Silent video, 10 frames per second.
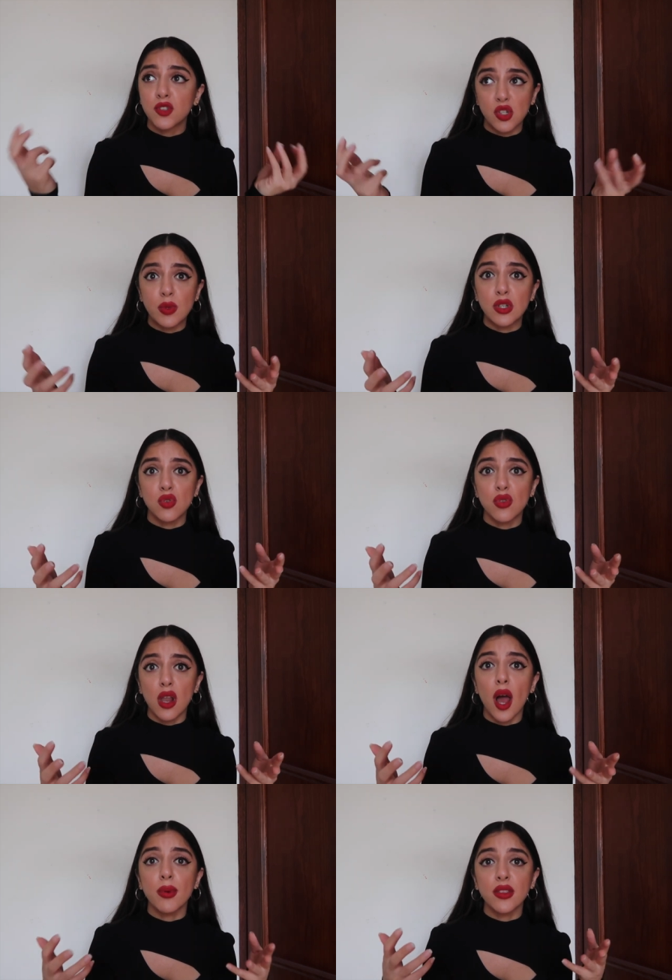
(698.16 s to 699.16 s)
just because you're in
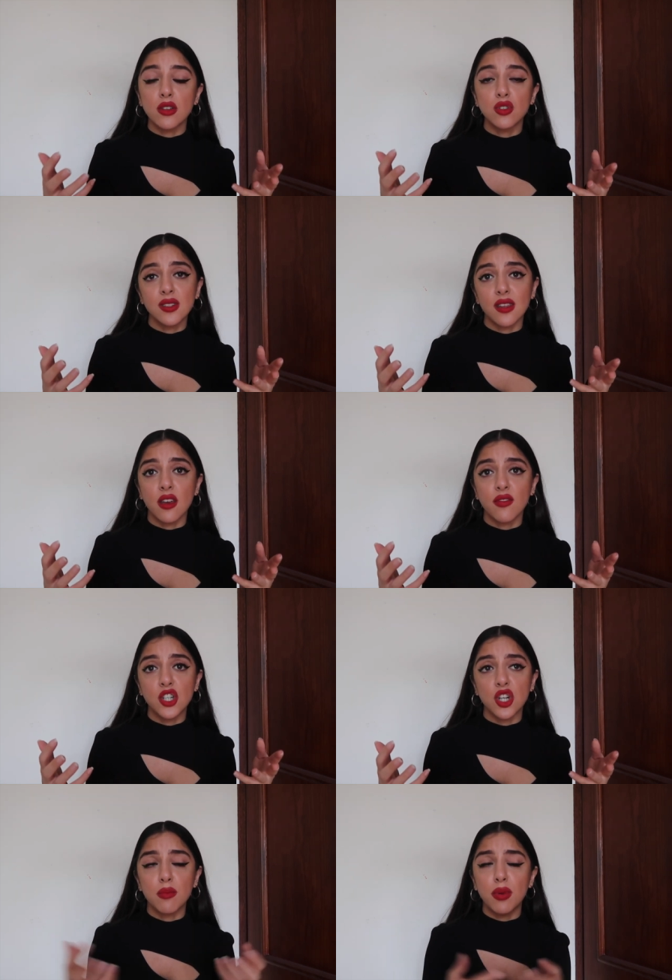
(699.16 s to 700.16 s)
the library that you're doing something
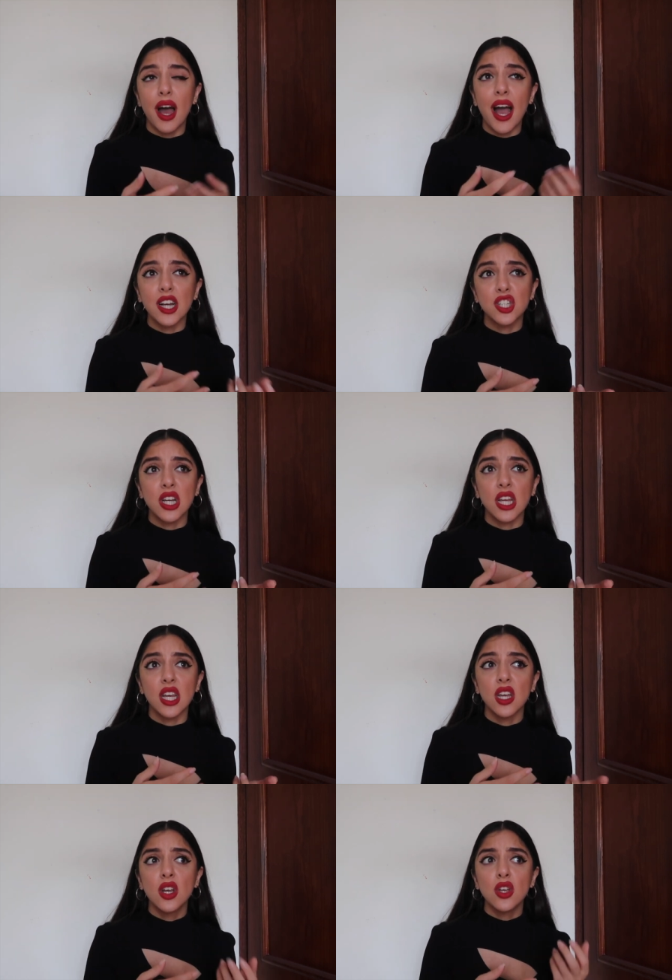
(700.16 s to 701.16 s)
efficient, but
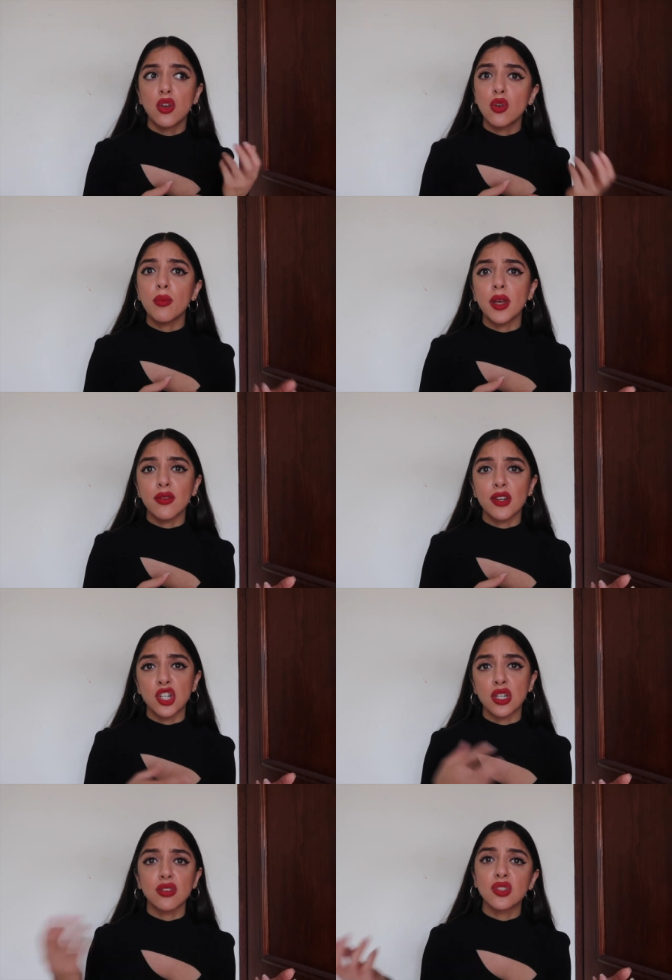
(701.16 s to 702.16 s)
actually you're not being
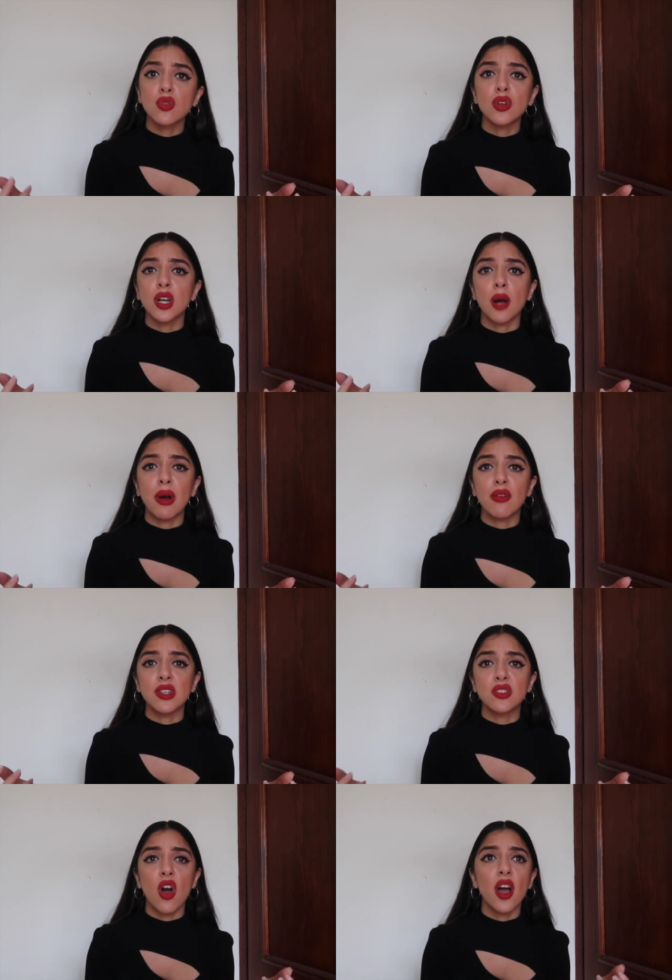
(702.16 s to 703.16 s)
efficient and you're still going to come out
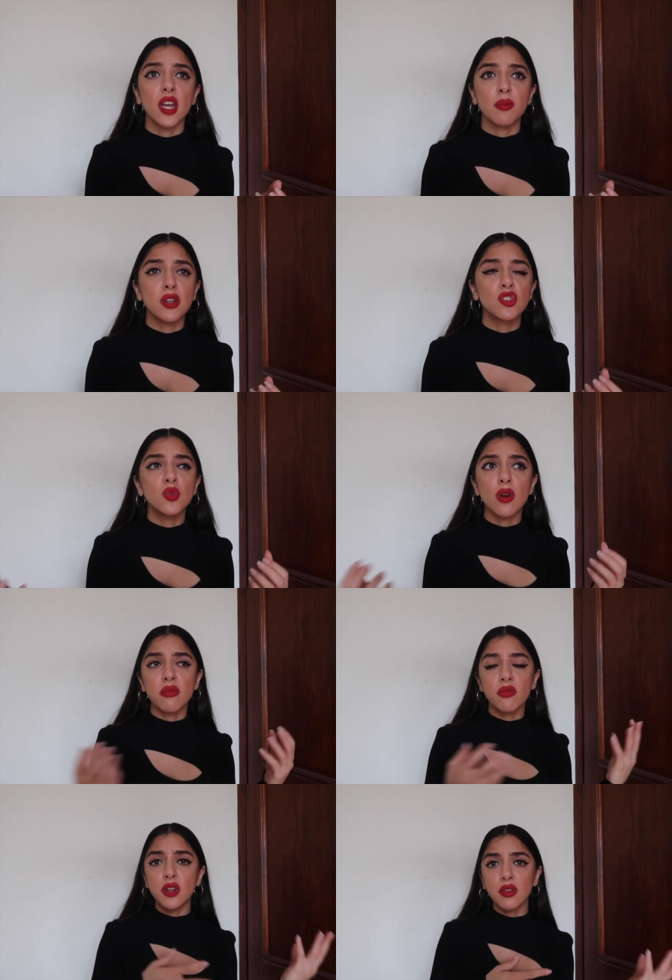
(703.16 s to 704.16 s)
a bit tired because you
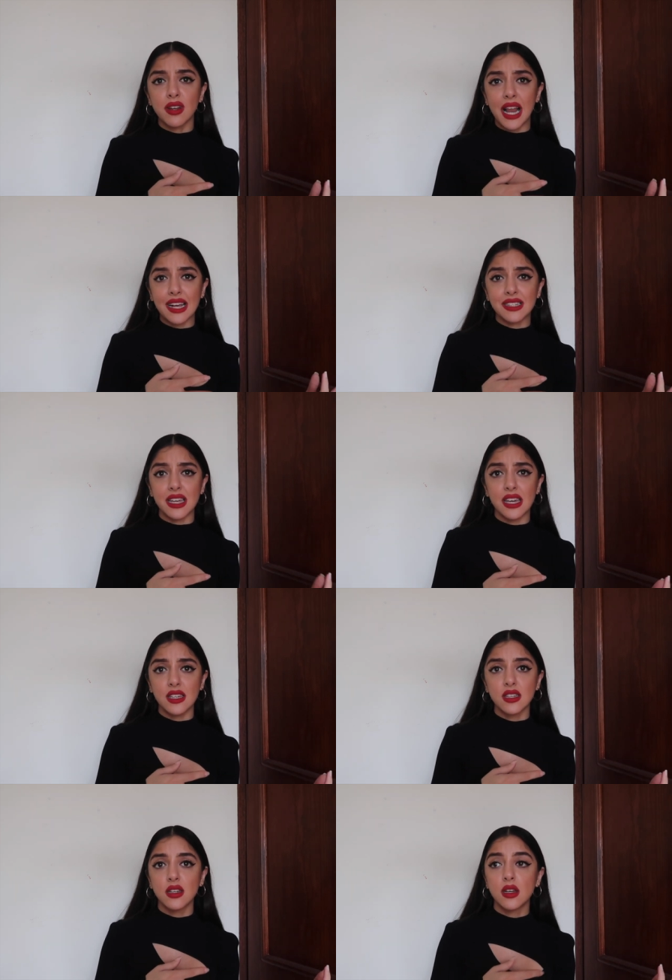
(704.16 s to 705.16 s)
weren't fully
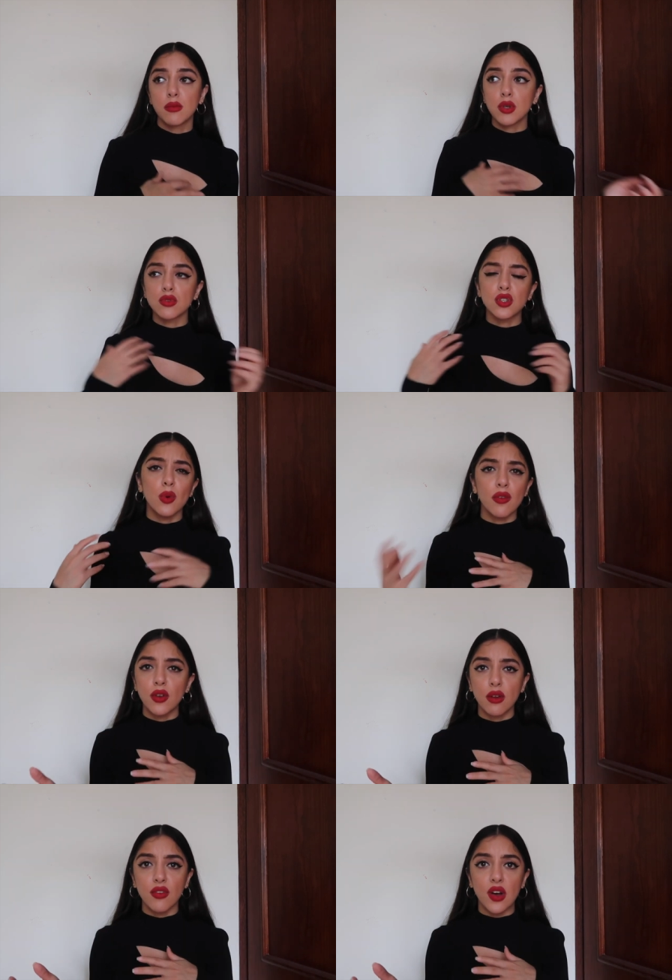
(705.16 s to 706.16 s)
relaxing but you also weren't
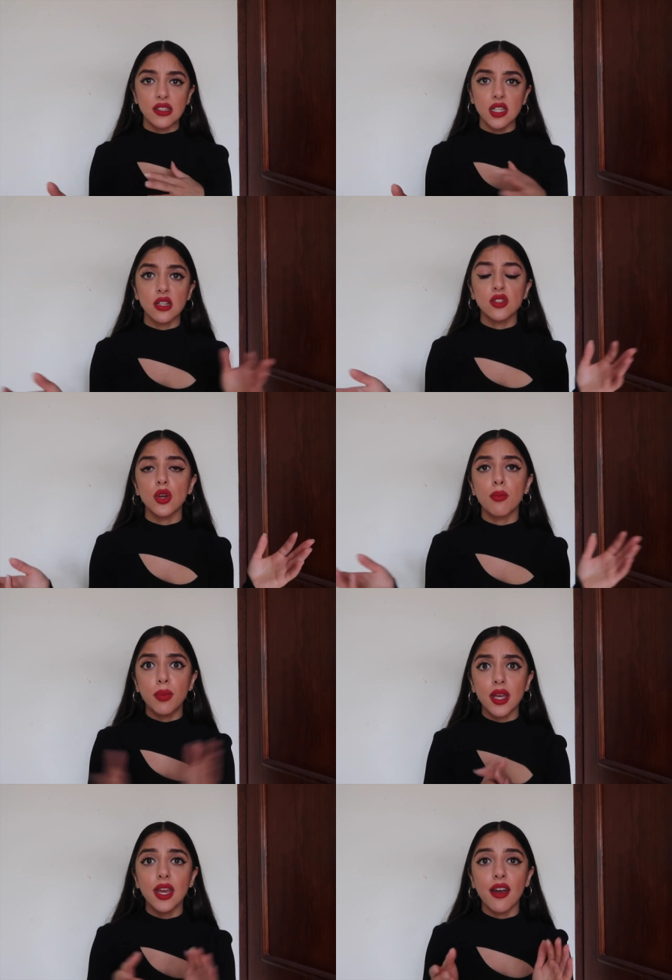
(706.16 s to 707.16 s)
fully revising. So
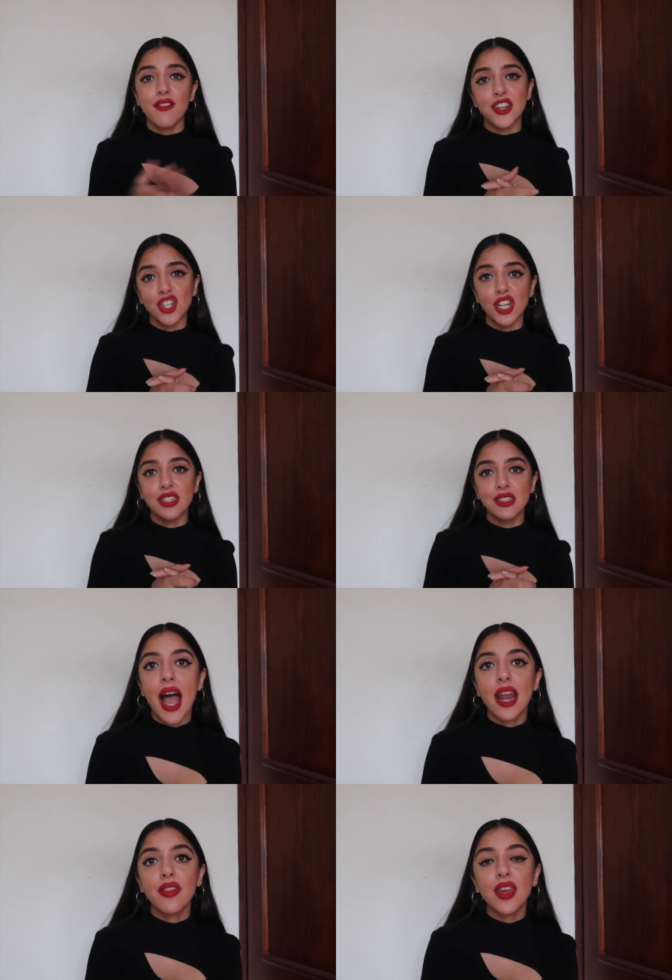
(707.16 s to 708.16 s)
be efficient.
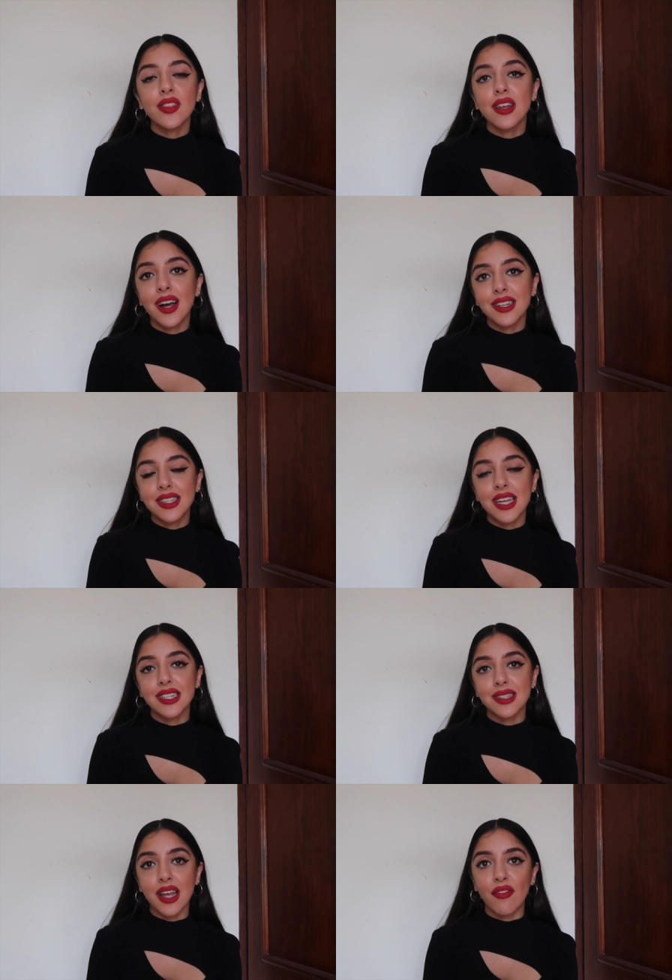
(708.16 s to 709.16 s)
And I think the last
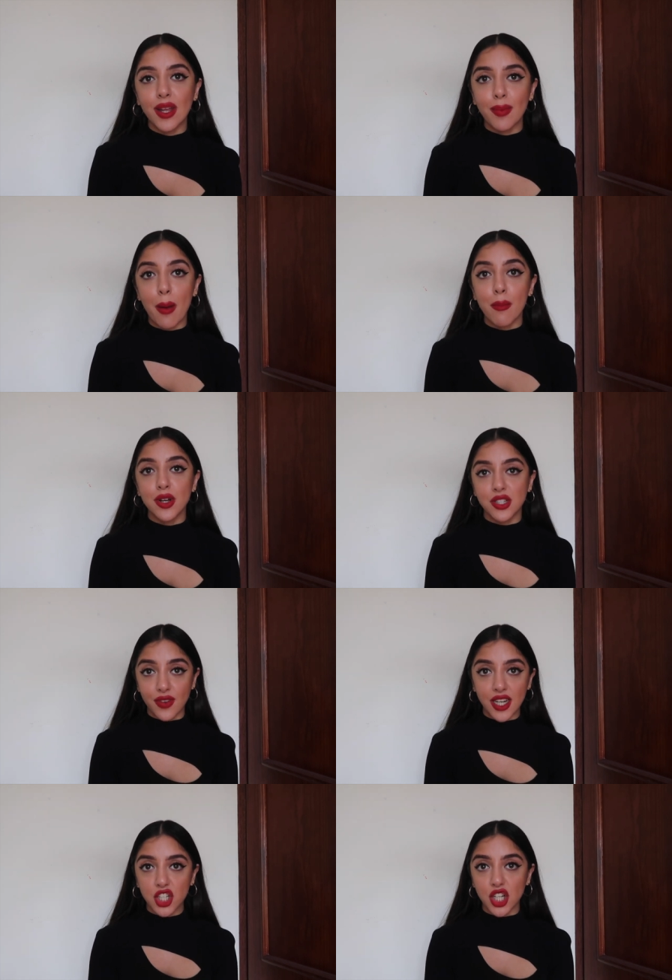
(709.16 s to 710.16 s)
thing is definitely about
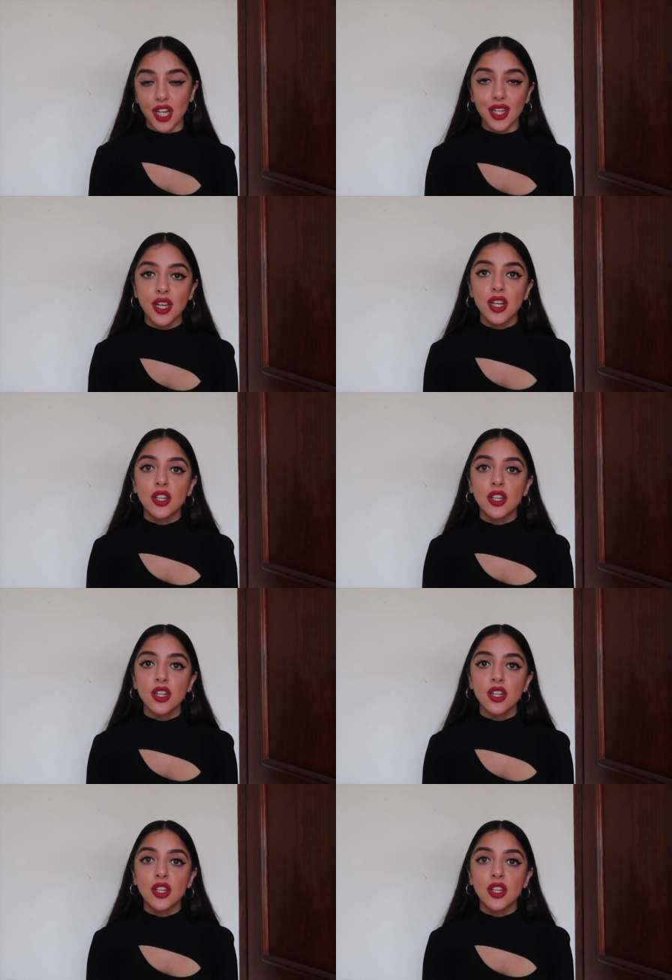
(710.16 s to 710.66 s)
motivation.